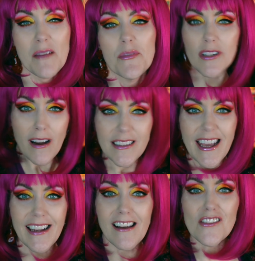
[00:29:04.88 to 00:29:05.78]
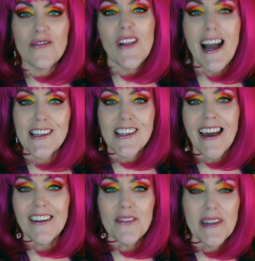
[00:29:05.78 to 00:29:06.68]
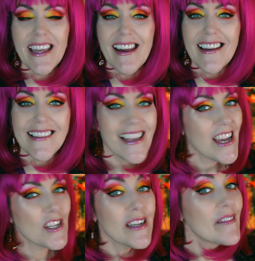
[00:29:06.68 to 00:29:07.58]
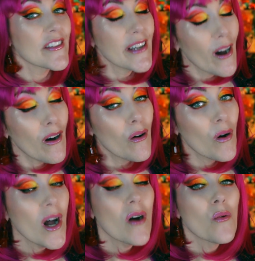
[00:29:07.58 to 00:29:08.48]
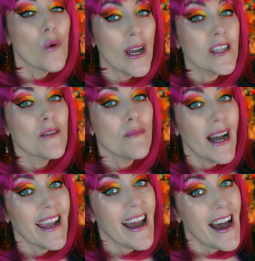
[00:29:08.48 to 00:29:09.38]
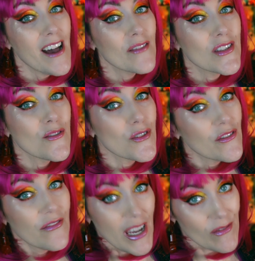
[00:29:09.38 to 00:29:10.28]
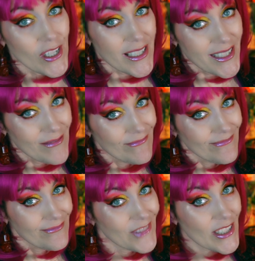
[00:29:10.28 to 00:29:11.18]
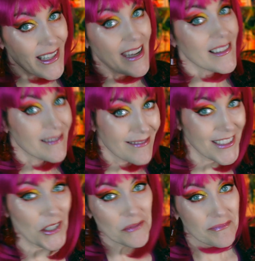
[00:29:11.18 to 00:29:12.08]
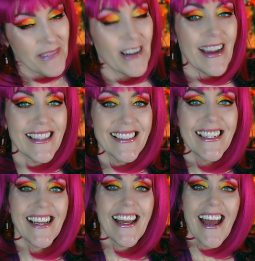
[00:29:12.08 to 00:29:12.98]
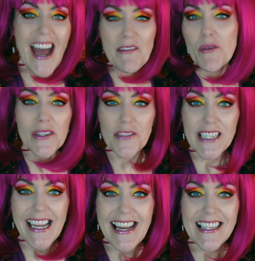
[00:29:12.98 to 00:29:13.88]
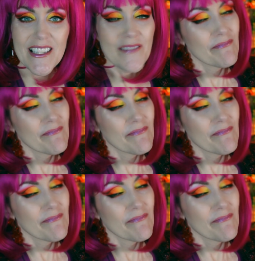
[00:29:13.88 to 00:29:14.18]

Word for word: Put on that colorful eyeshadow because you never know what you might have as your new favorite. Just saying. So, all right. Have a wonderful day, guys.